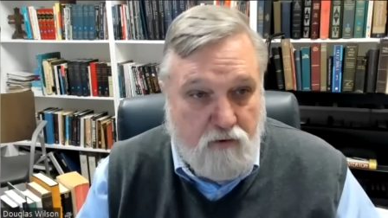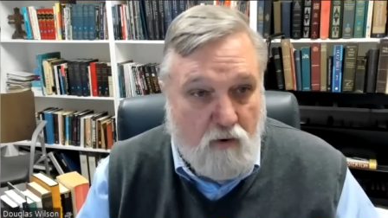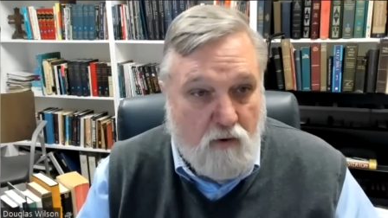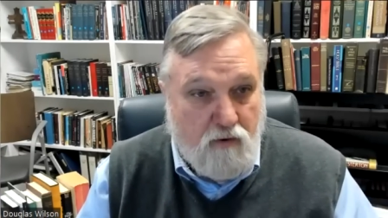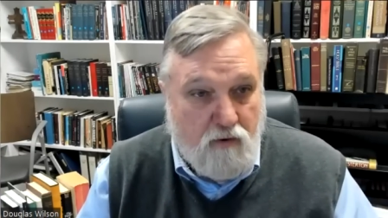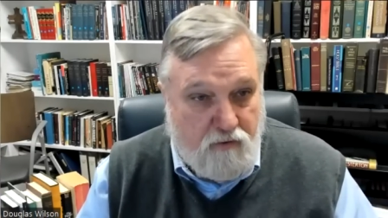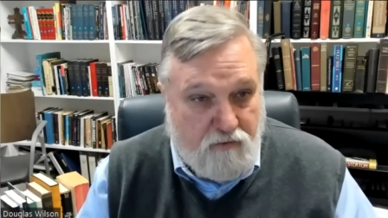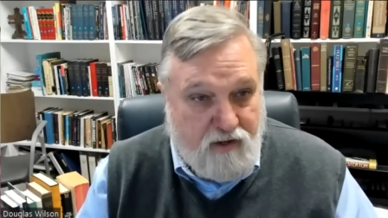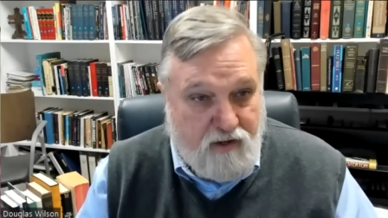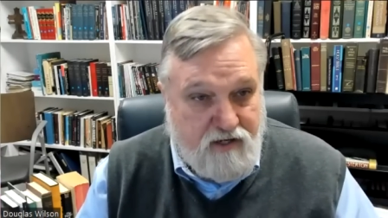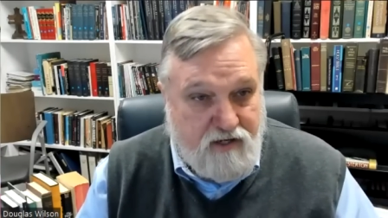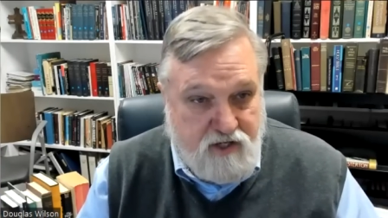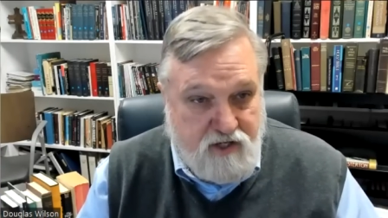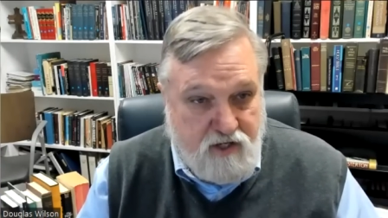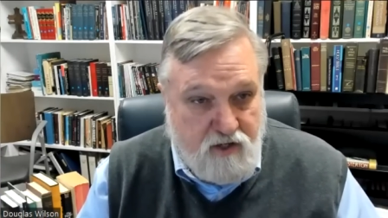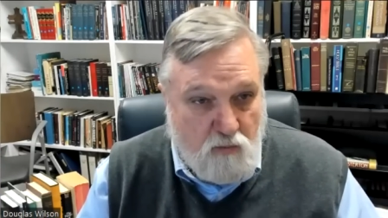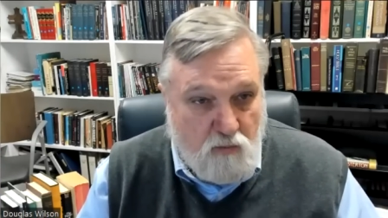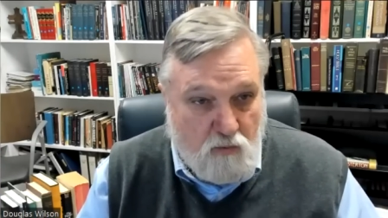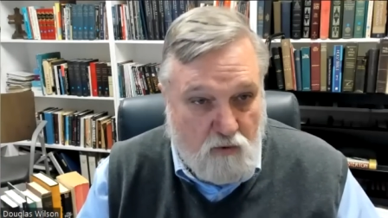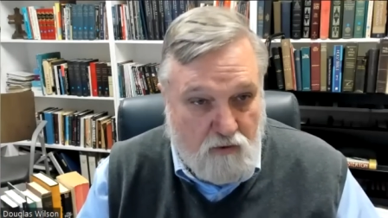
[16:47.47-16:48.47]
or the things in
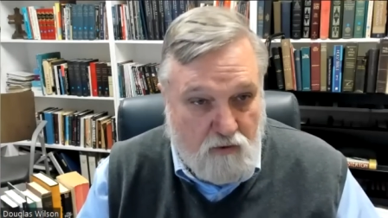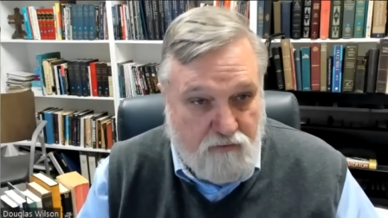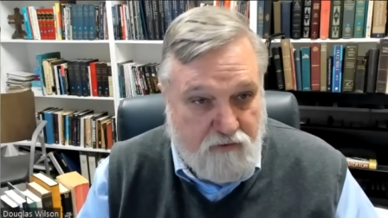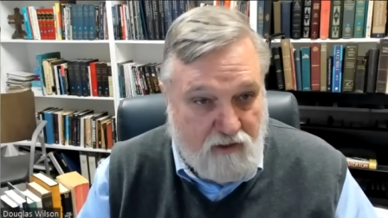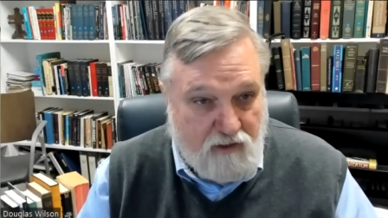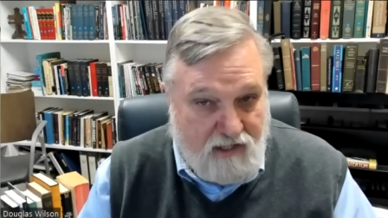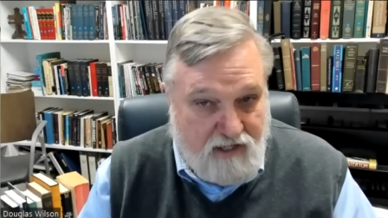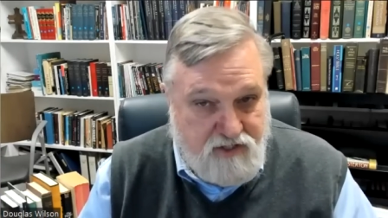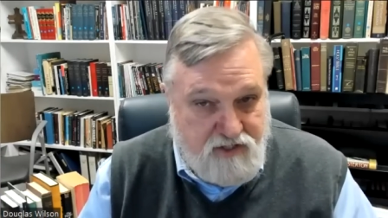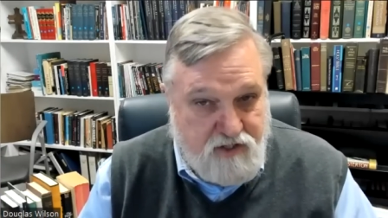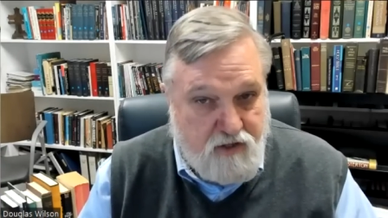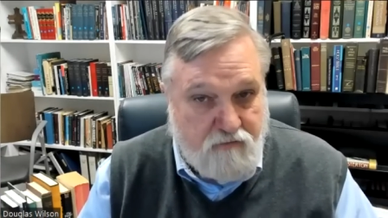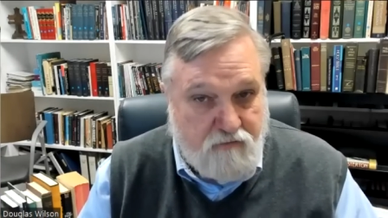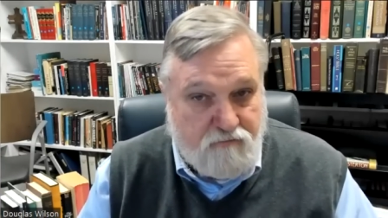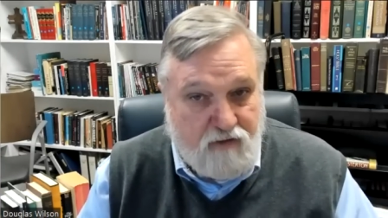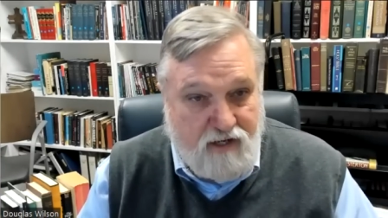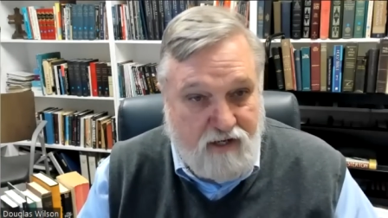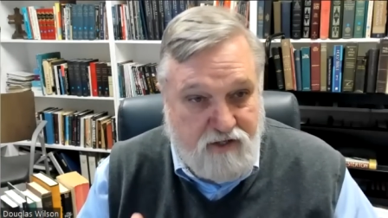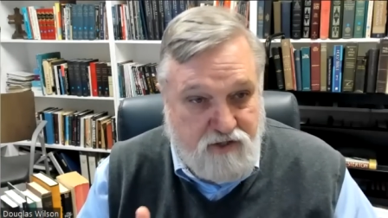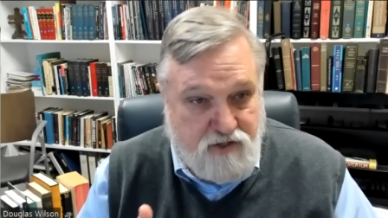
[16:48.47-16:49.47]
the world the lust of the
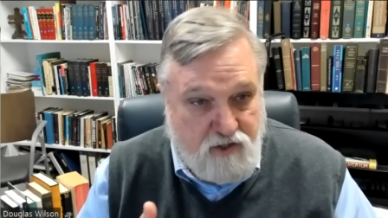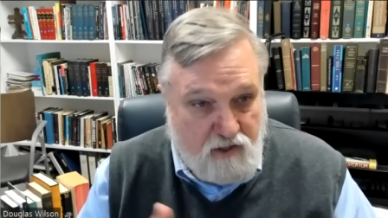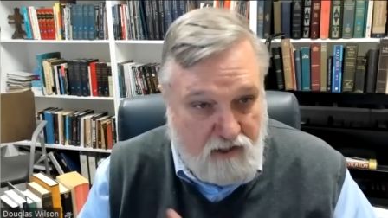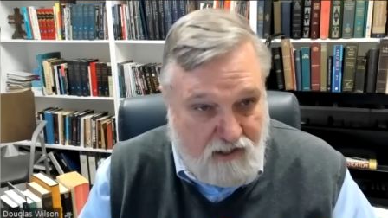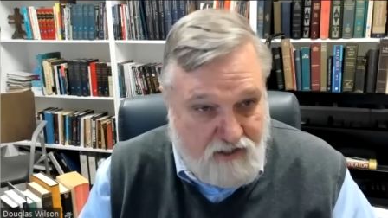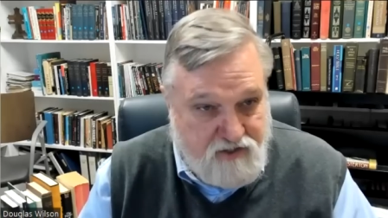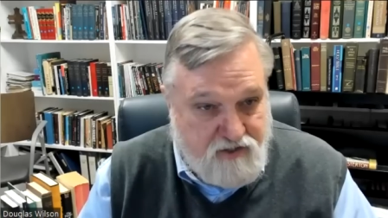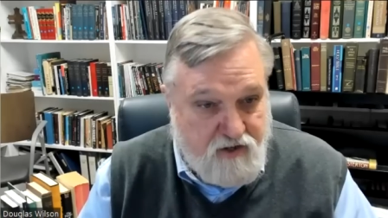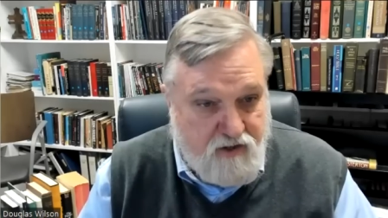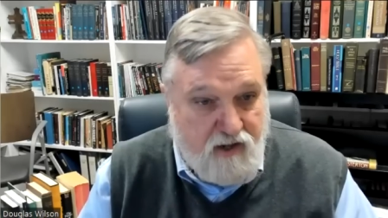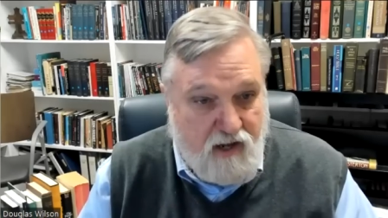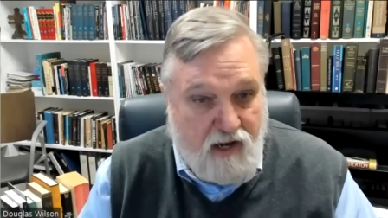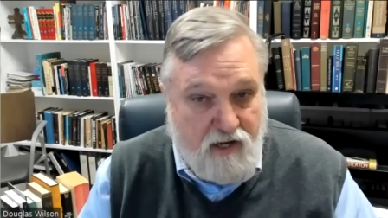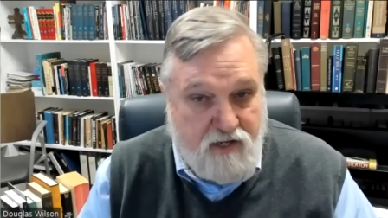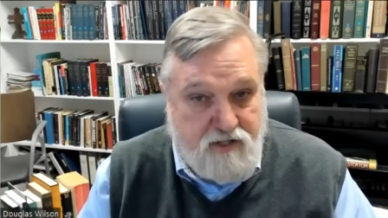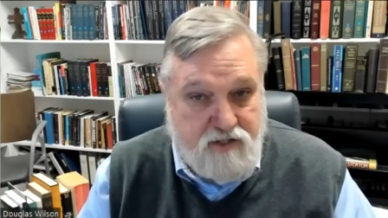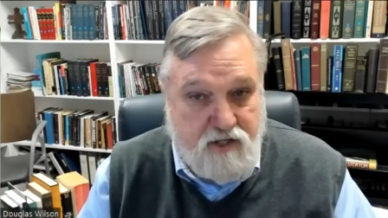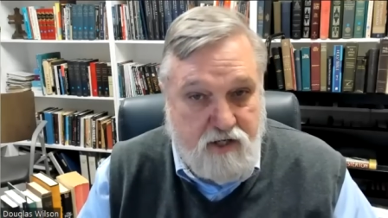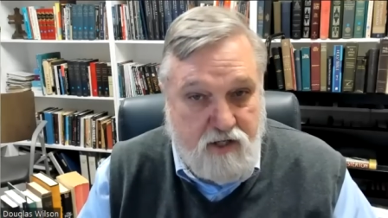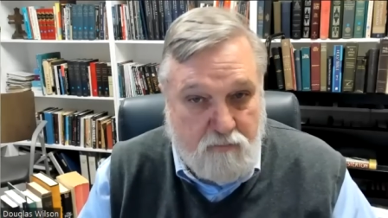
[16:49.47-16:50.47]
flesh the lust of the
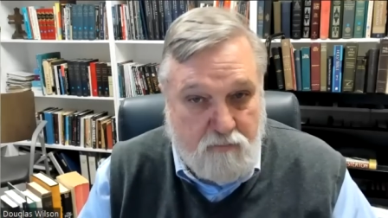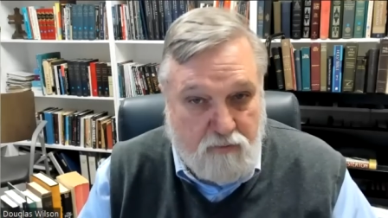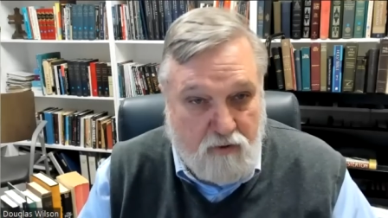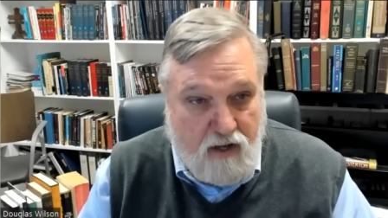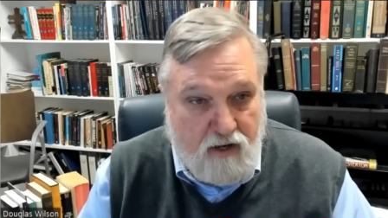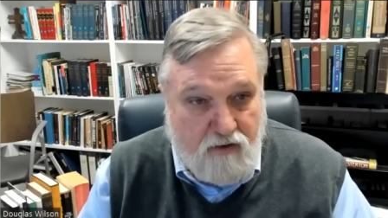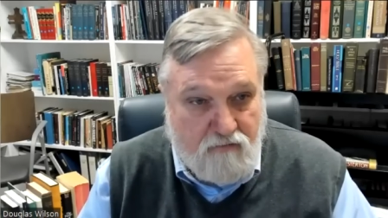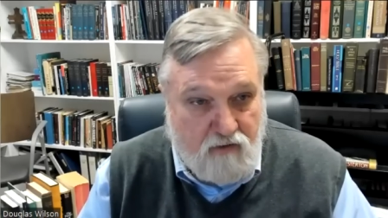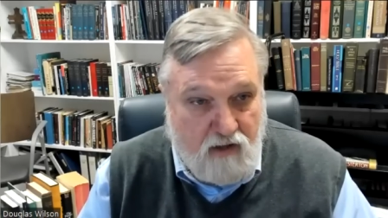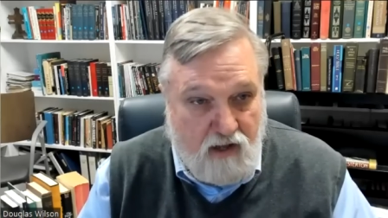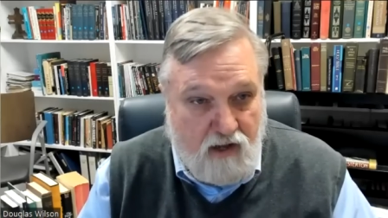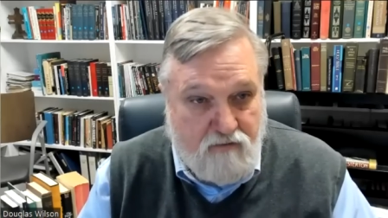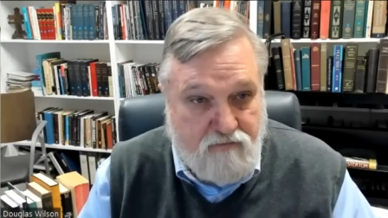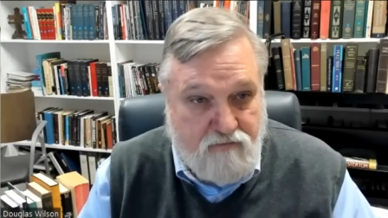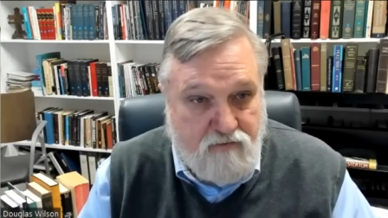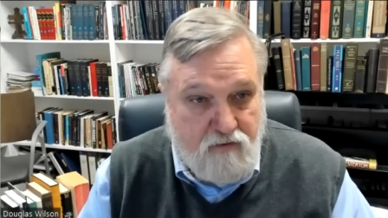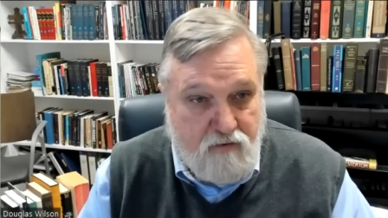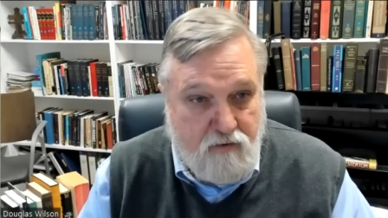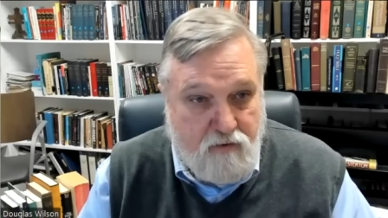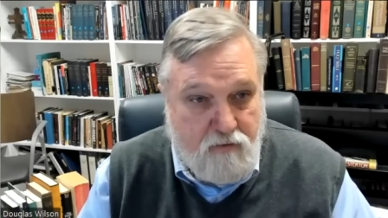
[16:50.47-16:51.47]
eyes and the pride of life